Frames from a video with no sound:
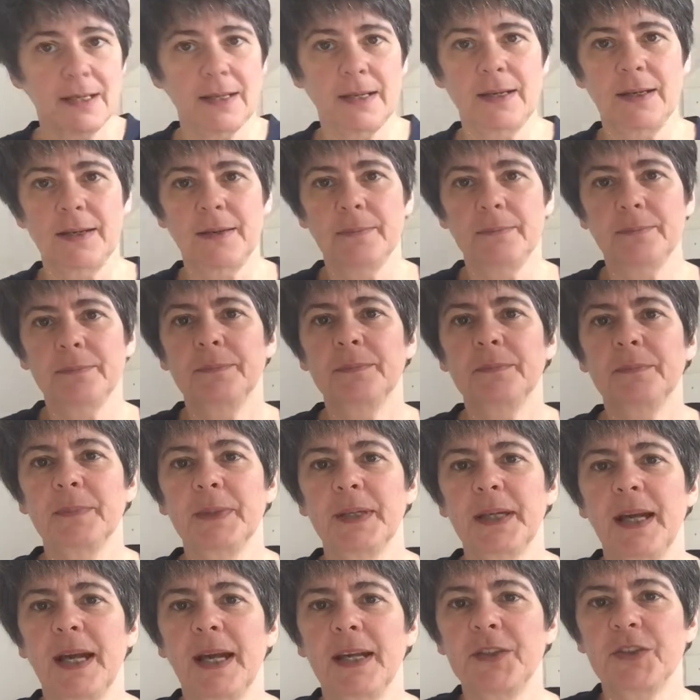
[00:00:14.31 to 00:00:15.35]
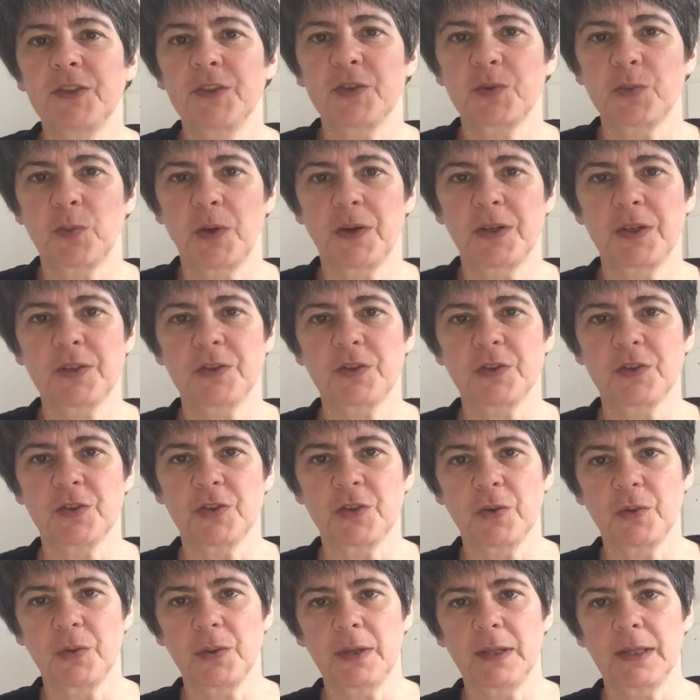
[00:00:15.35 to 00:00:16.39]
um, but I just wanted to
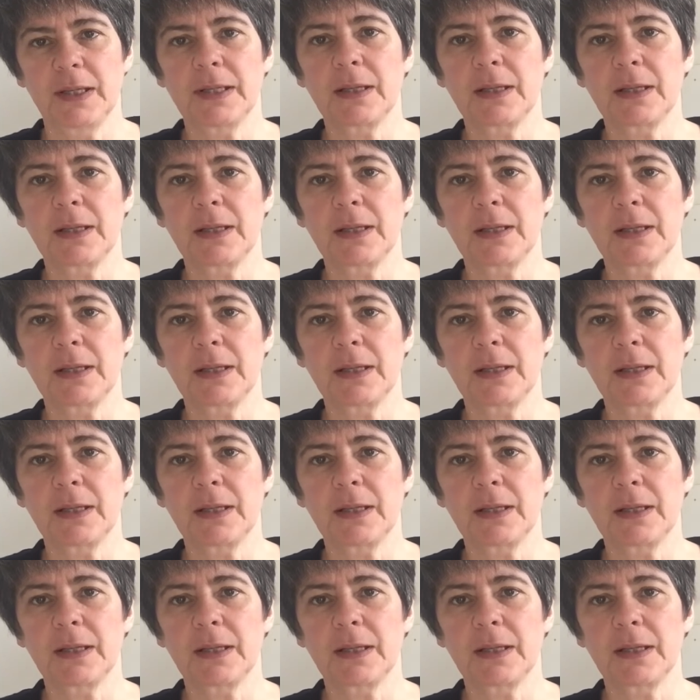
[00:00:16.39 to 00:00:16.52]
show you